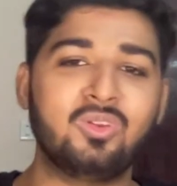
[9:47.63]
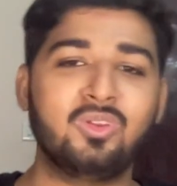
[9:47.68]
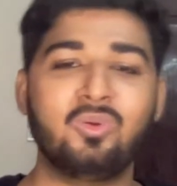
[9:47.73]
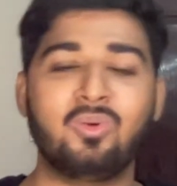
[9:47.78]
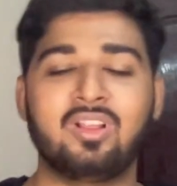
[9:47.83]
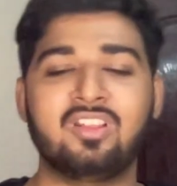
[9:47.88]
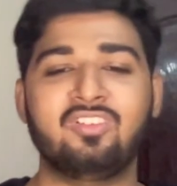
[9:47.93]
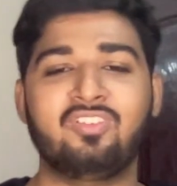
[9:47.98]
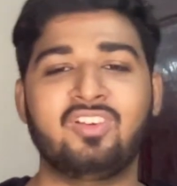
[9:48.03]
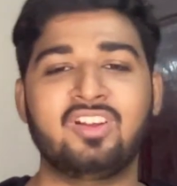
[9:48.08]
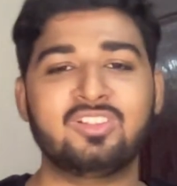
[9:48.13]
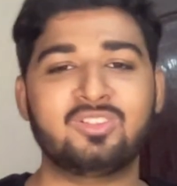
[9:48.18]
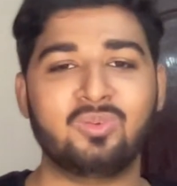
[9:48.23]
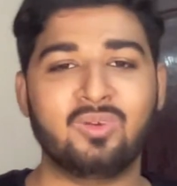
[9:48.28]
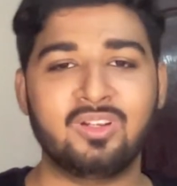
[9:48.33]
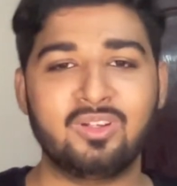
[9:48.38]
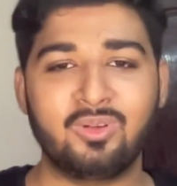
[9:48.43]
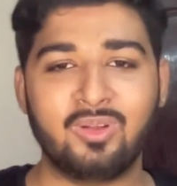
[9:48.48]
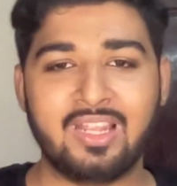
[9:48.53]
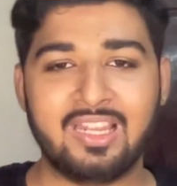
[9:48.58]
you are the first
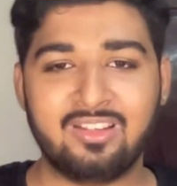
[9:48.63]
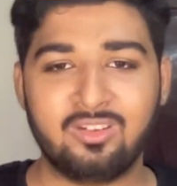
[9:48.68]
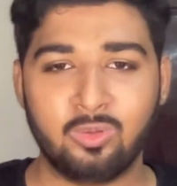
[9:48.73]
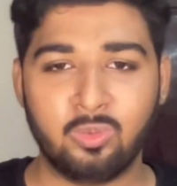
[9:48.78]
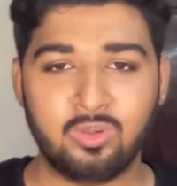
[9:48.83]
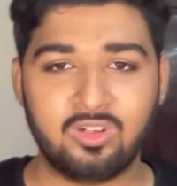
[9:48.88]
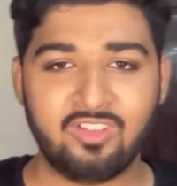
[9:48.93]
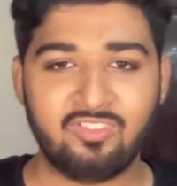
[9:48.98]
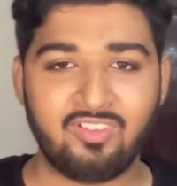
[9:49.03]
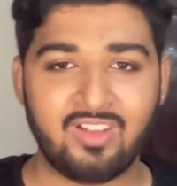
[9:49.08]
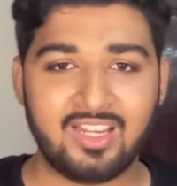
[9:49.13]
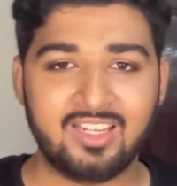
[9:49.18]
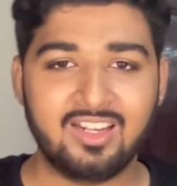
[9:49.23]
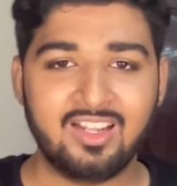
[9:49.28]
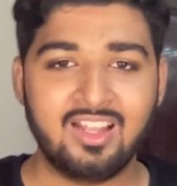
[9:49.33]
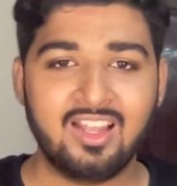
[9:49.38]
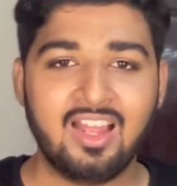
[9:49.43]
one to get notified